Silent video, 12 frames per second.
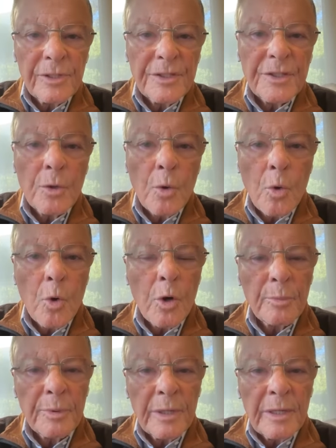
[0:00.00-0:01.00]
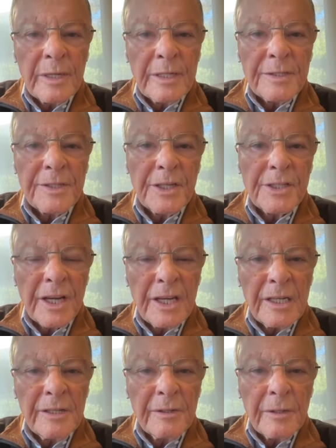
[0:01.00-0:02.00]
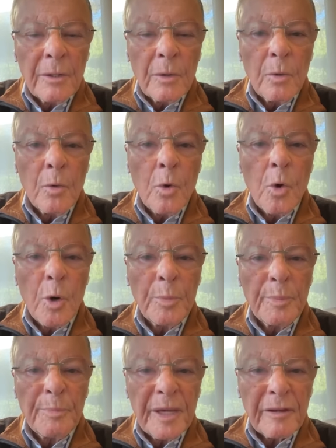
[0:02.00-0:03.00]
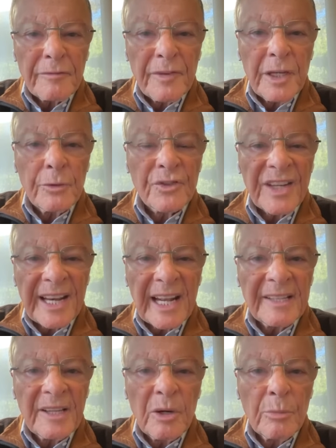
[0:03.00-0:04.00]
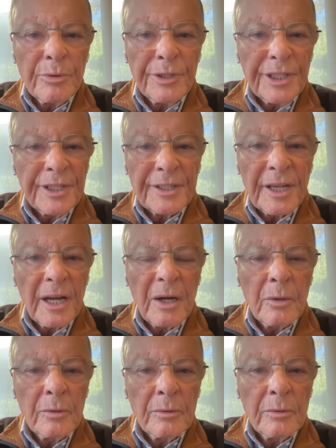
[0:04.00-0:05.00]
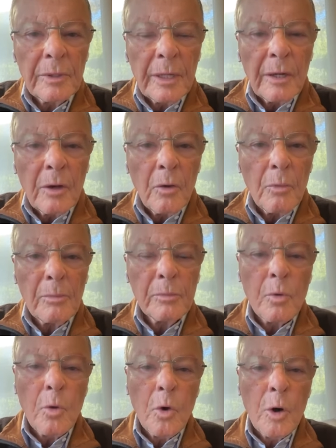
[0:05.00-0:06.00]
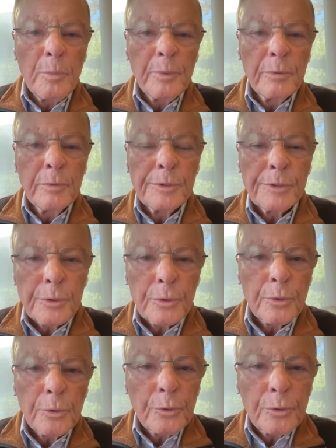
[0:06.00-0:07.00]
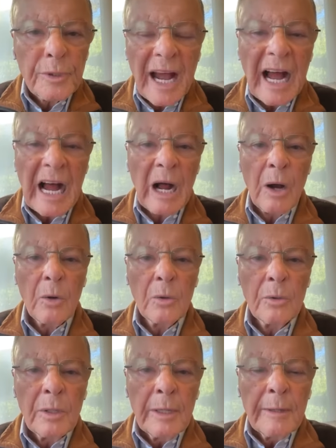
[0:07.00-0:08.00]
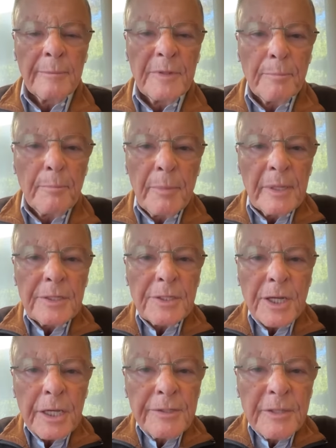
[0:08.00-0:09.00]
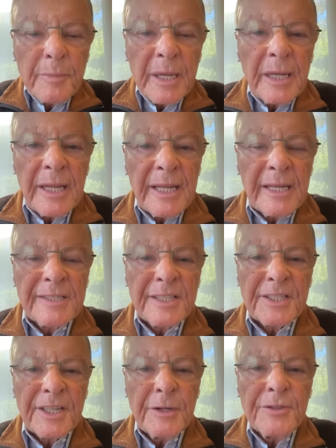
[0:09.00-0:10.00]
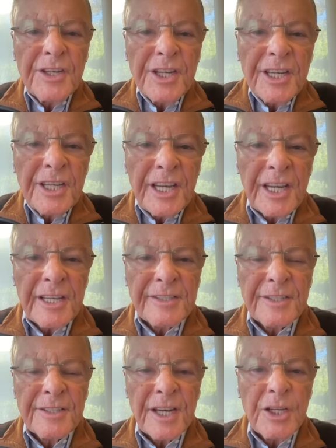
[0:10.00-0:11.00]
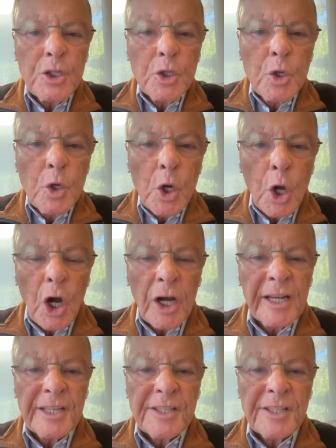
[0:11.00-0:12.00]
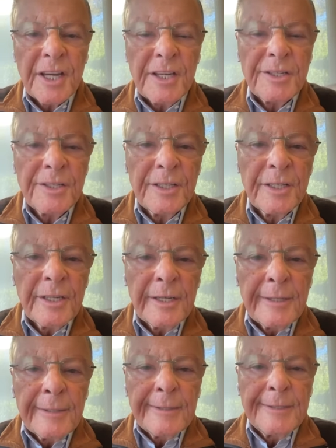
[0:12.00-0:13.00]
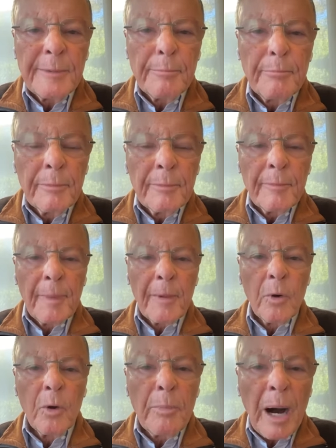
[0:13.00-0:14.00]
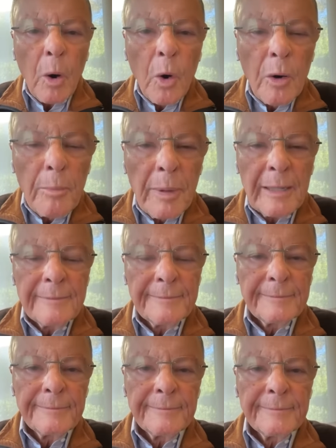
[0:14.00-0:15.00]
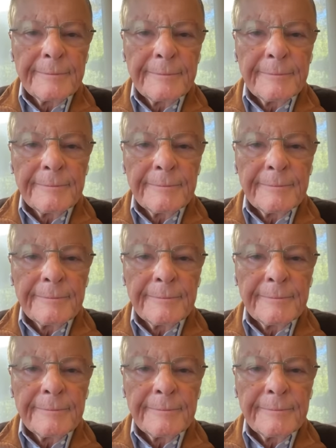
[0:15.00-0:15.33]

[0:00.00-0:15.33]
Within your body, there is a soul. Whether it's a perfect body, muscled and very good looking and sculptural, full of beauty, full of wealth and glory, very well decorated